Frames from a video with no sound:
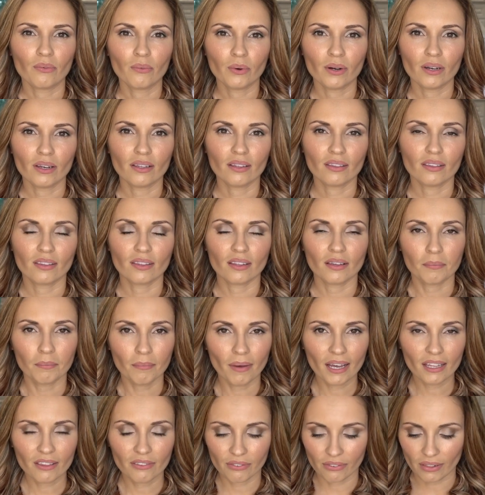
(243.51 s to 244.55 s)
with
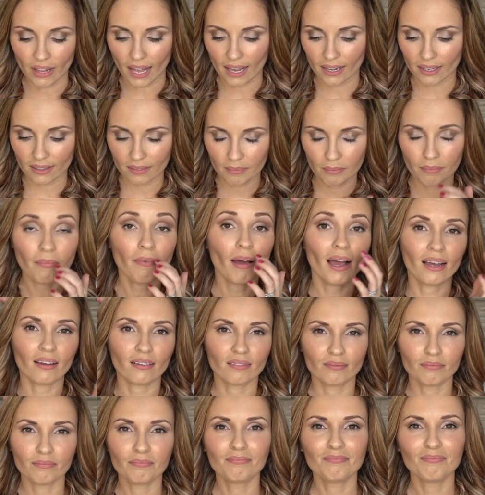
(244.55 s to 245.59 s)
math, flat, ma
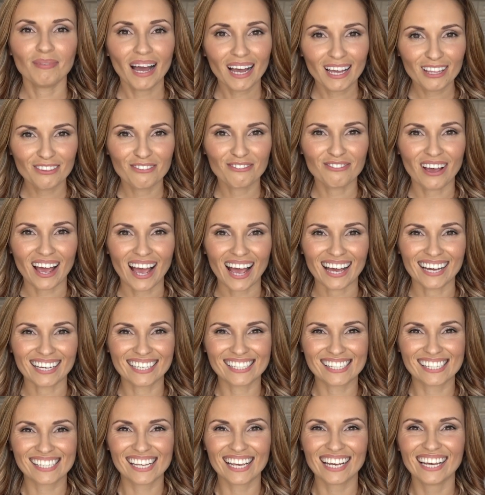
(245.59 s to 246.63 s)
math
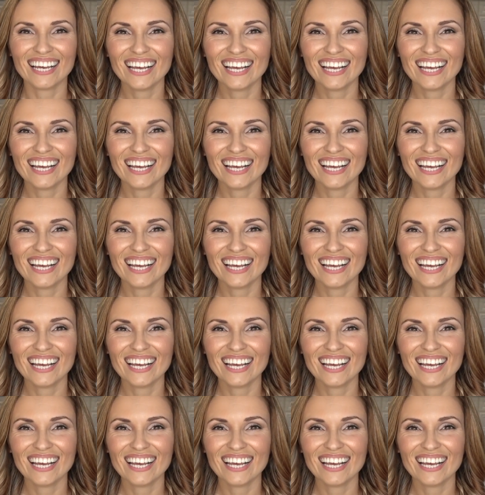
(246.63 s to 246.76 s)
facts,